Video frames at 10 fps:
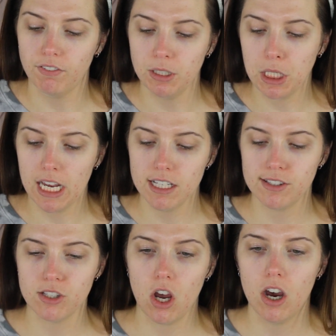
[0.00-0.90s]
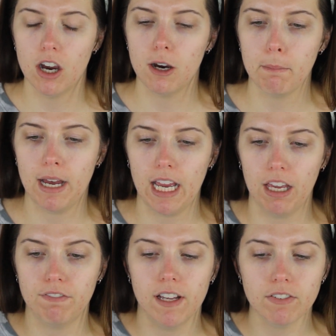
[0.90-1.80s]
If you guys saw
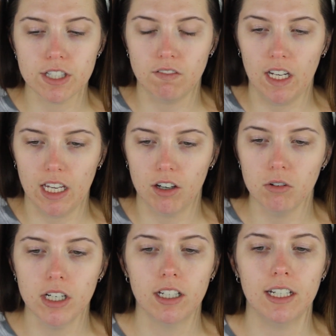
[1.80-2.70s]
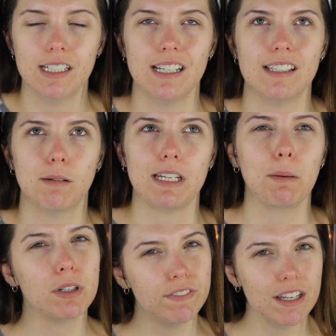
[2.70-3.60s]
my favorites video, is it
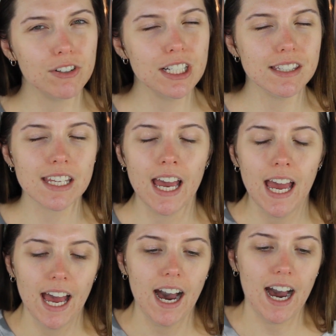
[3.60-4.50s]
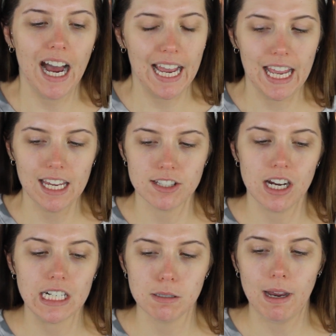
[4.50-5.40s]
September favorites? I
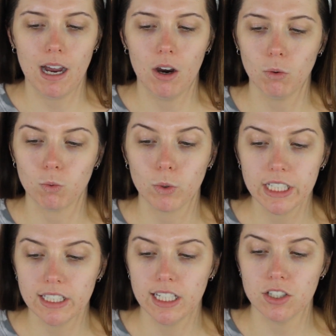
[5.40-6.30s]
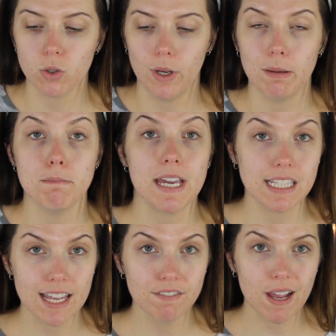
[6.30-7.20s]
talked about really enjoying
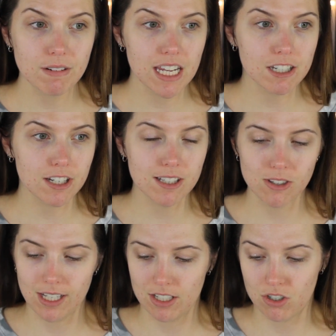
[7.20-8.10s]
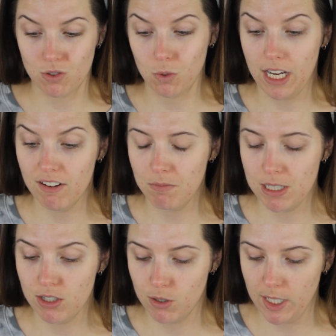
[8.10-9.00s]
mixing foundation, so that's just what I've
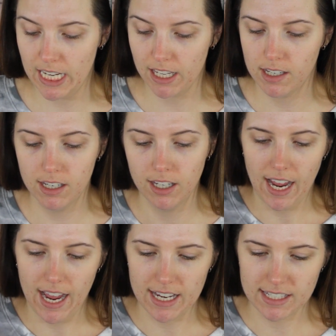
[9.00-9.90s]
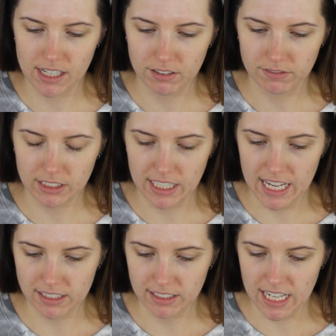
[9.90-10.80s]
been doing as of
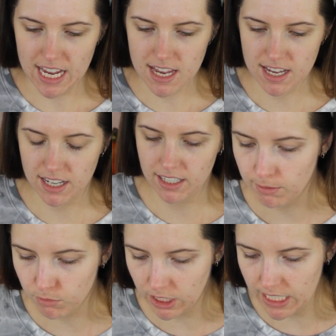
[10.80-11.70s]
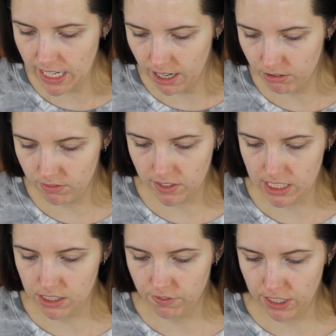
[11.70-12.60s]
lately. I'm running out of
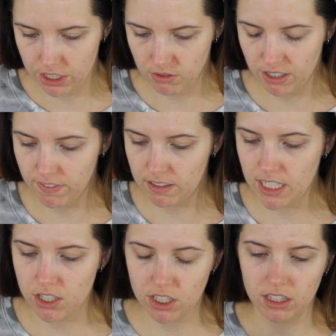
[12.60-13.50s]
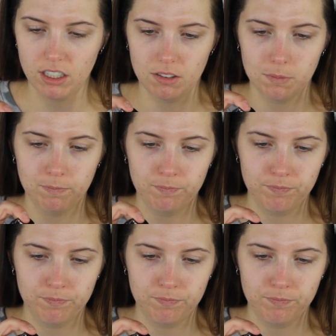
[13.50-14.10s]
this Fresh Wear foundation though.